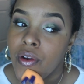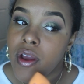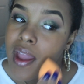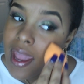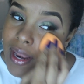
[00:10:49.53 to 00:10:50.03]

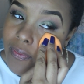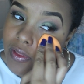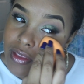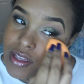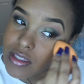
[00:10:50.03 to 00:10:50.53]
And I
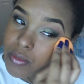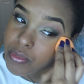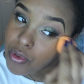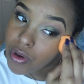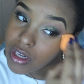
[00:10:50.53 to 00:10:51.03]
think that's
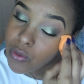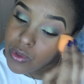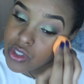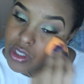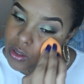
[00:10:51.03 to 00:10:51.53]
important, and
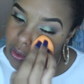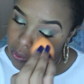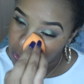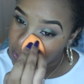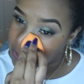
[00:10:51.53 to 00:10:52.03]
we shouldn't
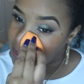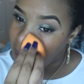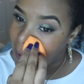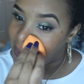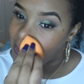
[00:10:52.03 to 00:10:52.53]
lose
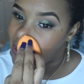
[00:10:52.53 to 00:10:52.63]
that.